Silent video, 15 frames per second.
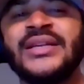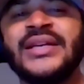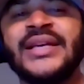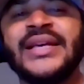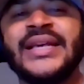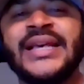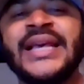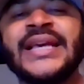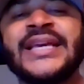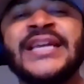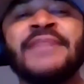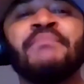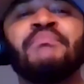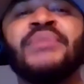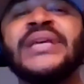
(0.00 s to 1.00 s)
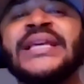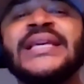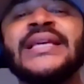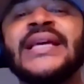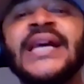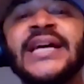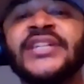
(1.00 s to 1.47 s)
it can
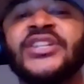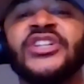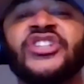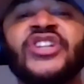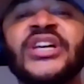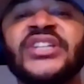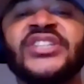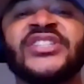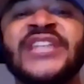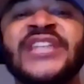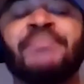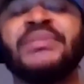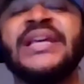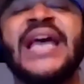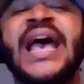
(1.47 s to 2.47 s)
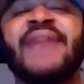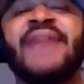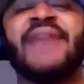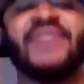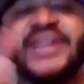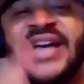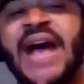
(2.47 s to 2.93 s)
be to just simply have
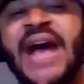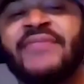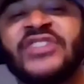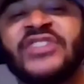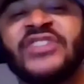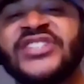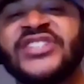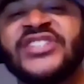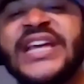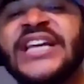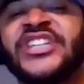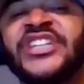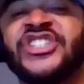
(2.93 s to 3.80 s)
a conversation